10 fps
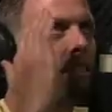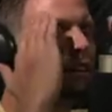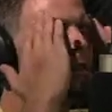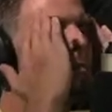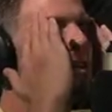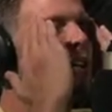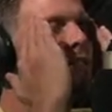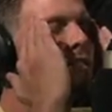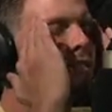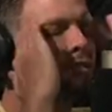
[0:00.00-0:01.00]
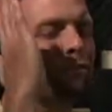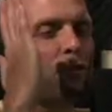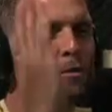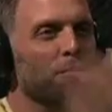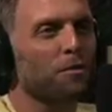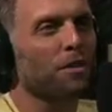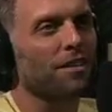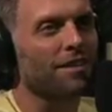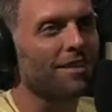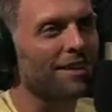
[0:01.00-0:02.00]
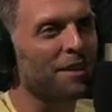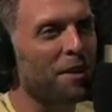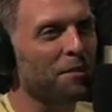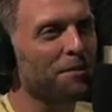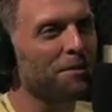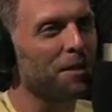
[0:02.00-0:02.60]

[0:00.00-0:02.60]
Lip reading: I thought, oh my gosh, this is so surreal. You know.